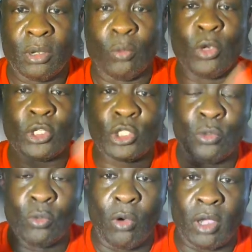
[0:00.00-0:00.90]
what
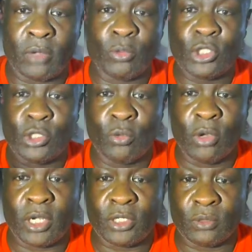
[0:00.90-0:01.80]
you want
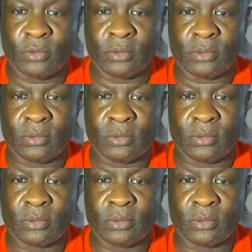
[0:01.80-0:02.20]
to do.